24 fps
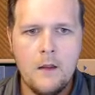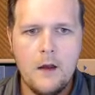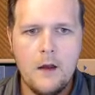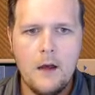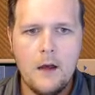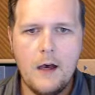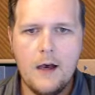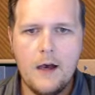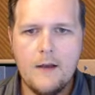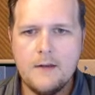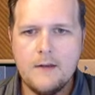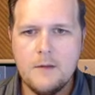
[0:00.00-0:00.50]

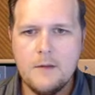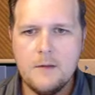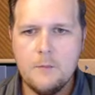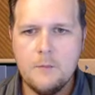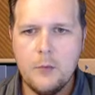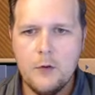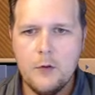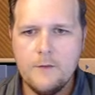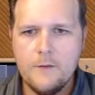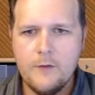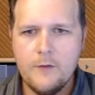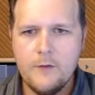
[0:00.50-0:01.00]
is it
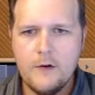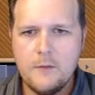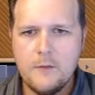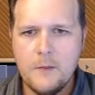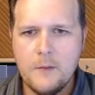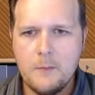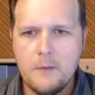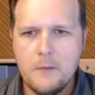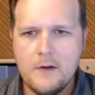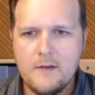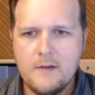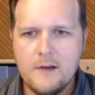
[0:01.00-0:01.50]
important for us to
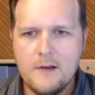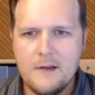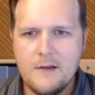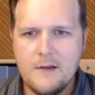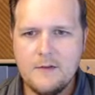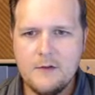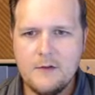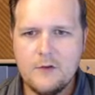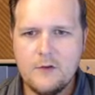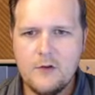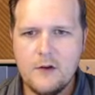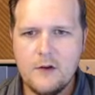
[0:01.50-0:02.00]
memorize the
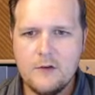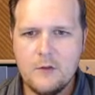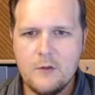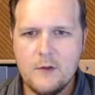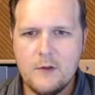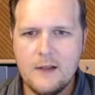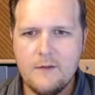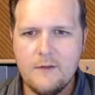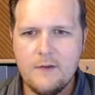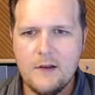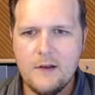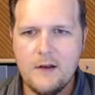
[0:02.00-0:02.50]
list of drugs you're
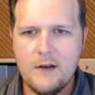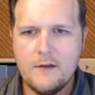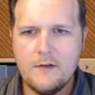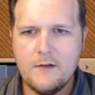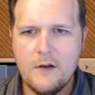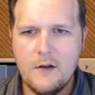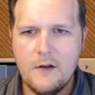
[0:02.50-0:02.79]
giving us,